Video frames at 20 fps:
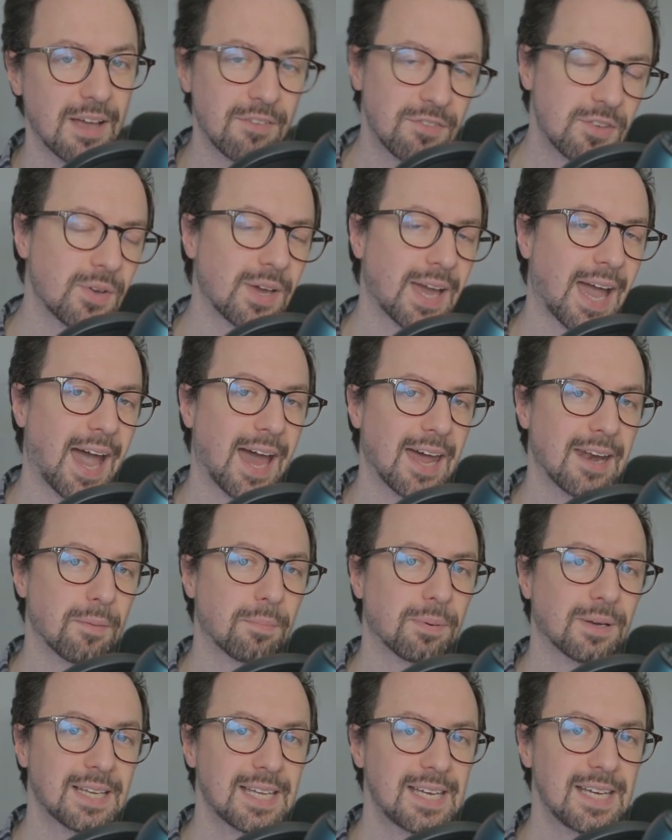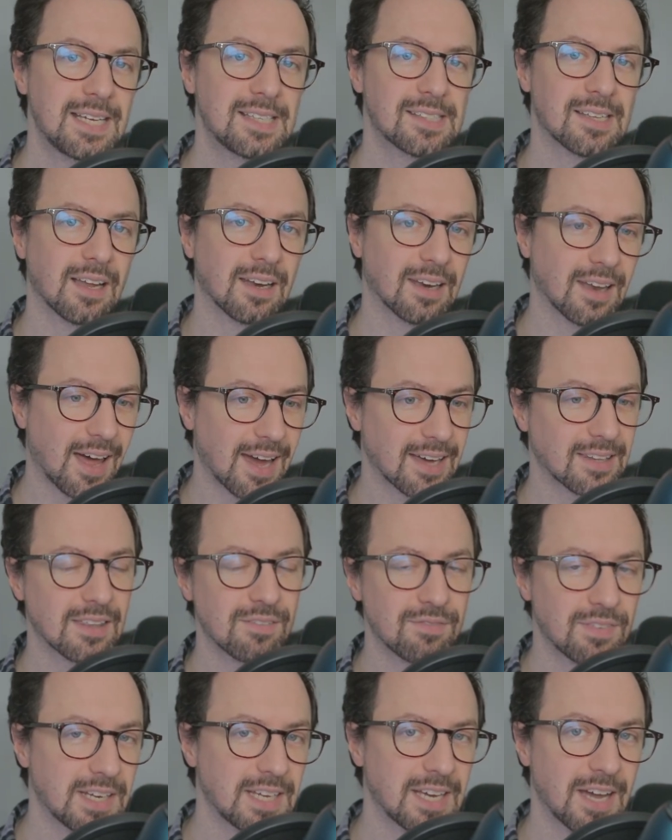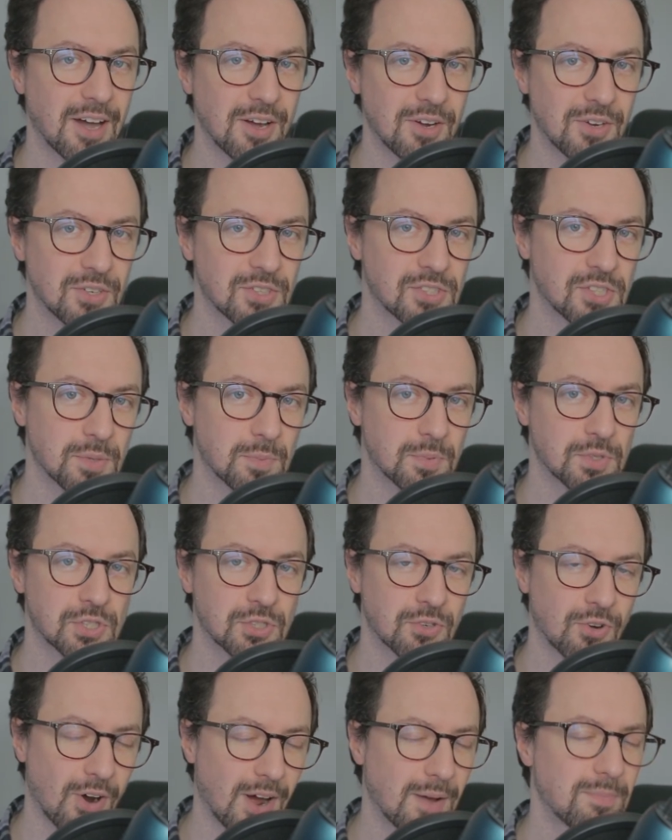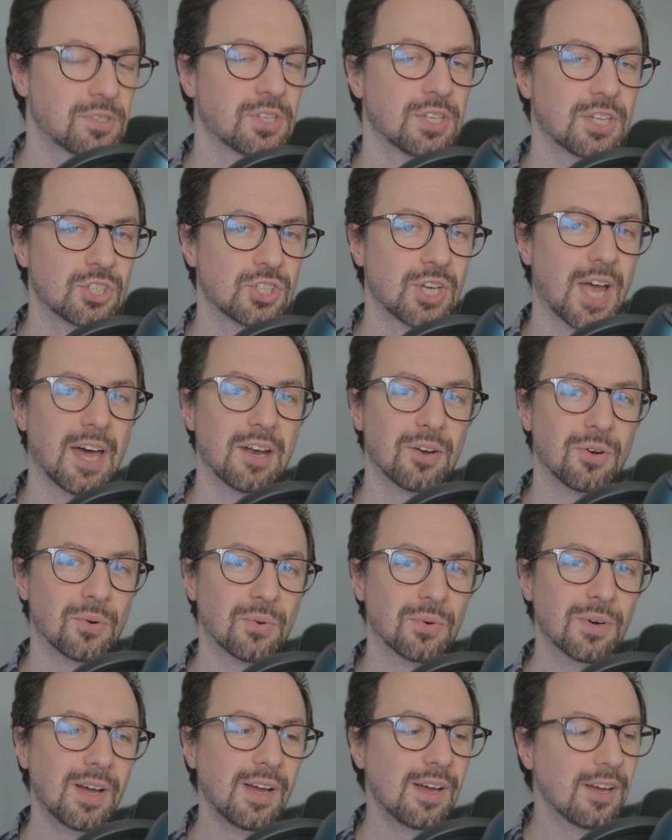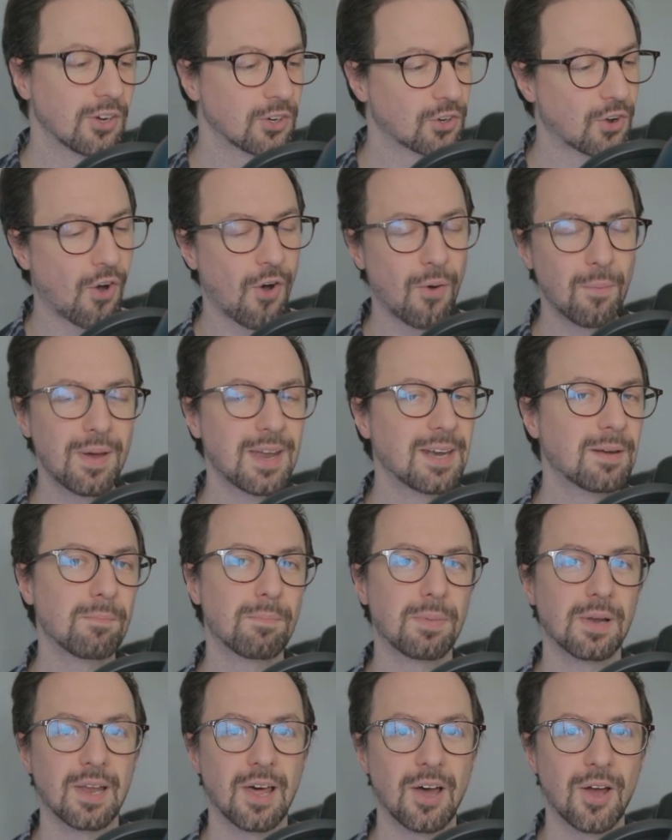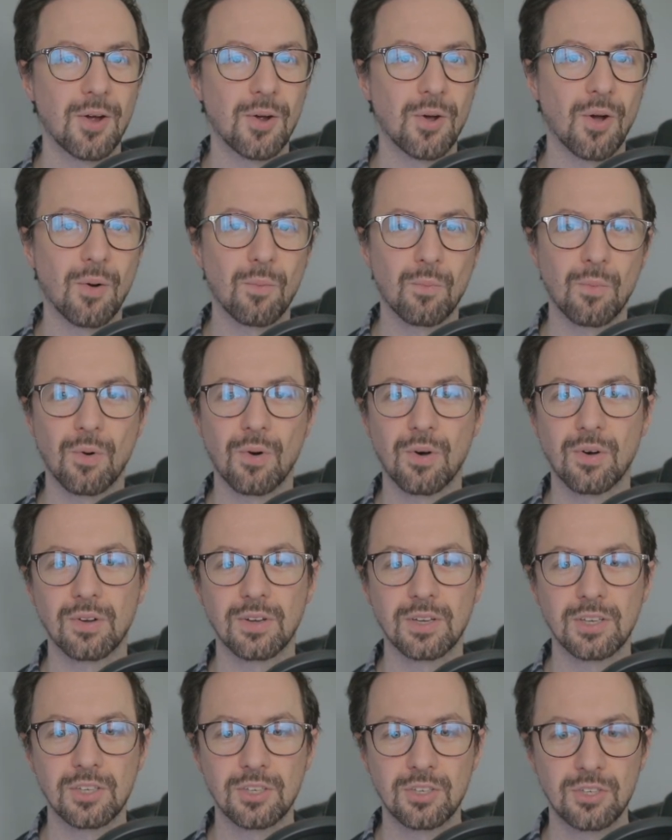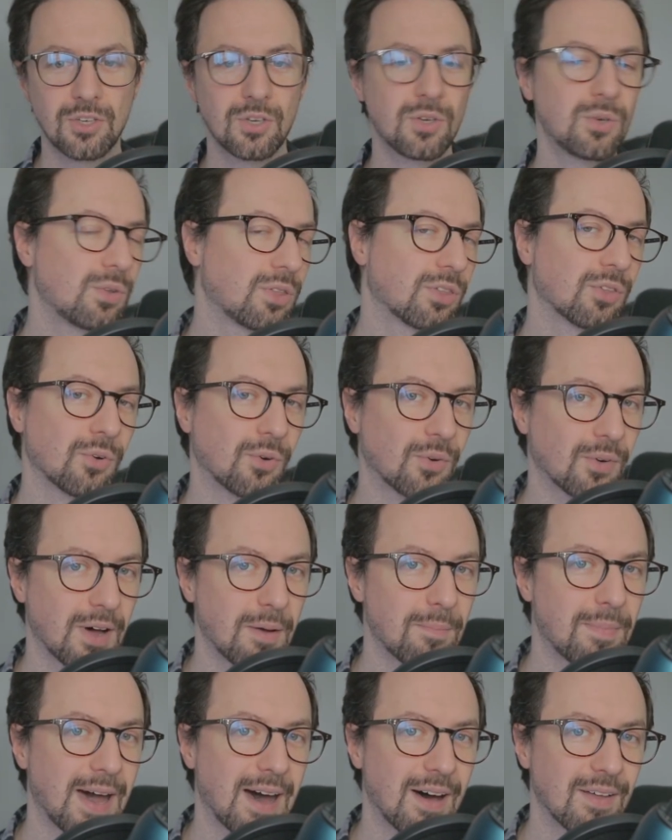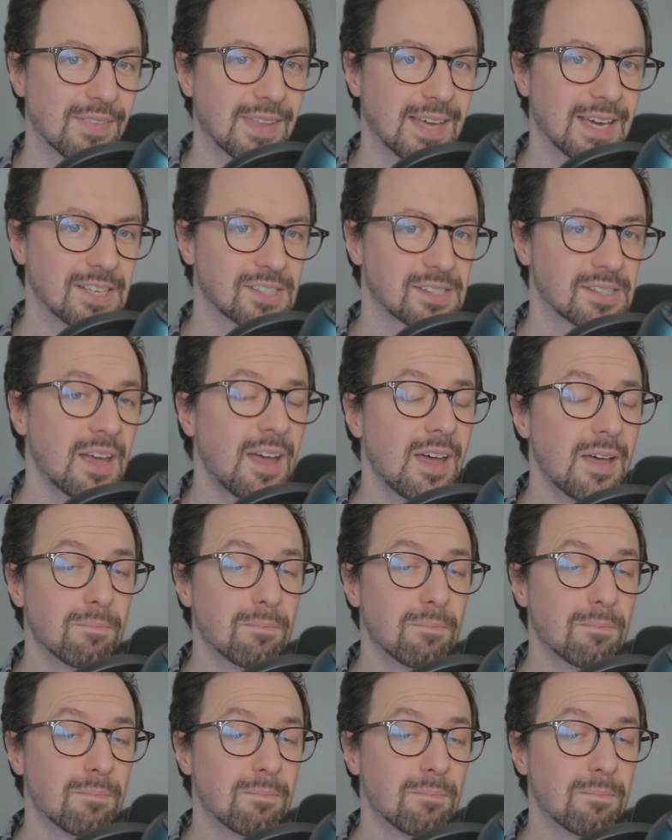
If you can, please like the video, subscribe to the channel, comment below on what you thought about this.